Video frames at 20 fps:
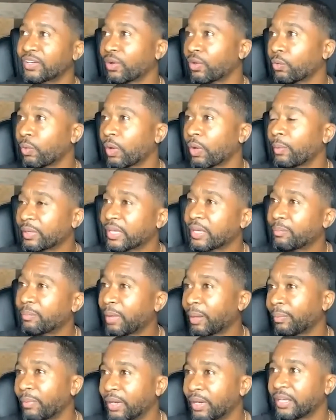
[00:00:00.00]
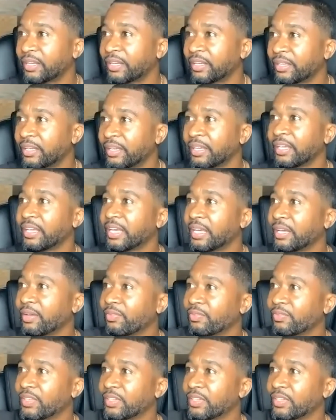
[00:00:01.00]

The only way I'm going to get my money if